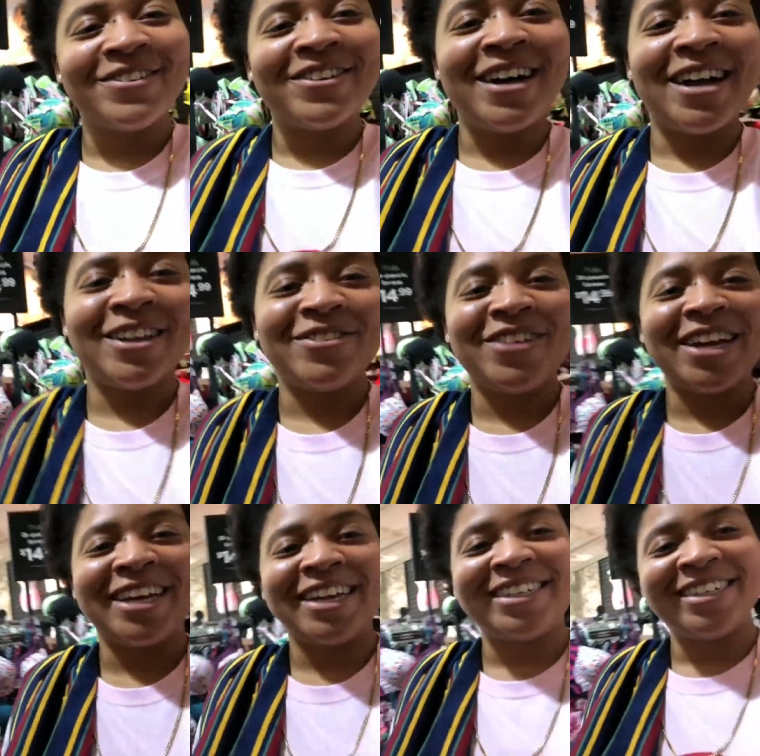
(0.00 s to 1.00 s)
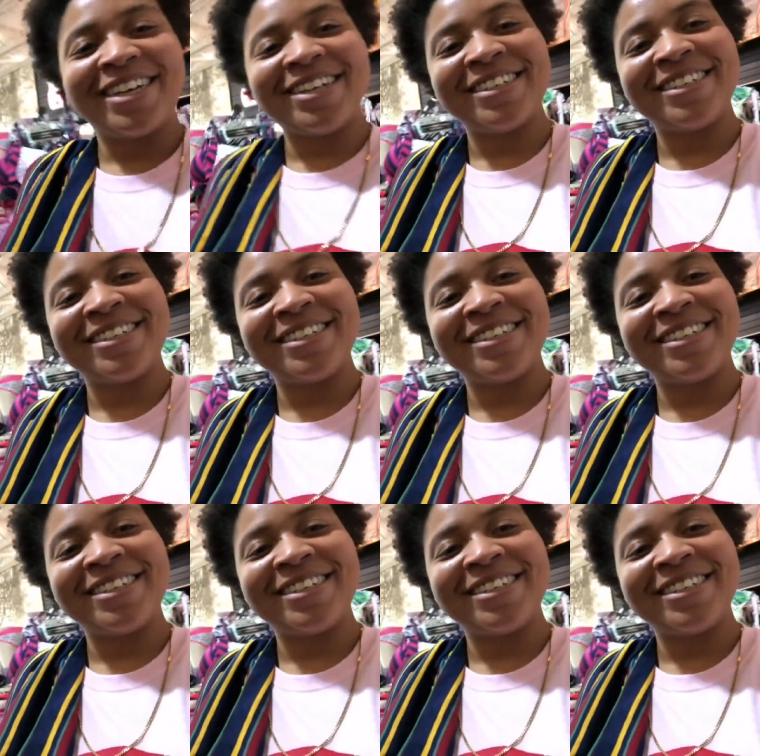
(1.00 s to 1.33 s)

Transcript: We'll holler back at y'all.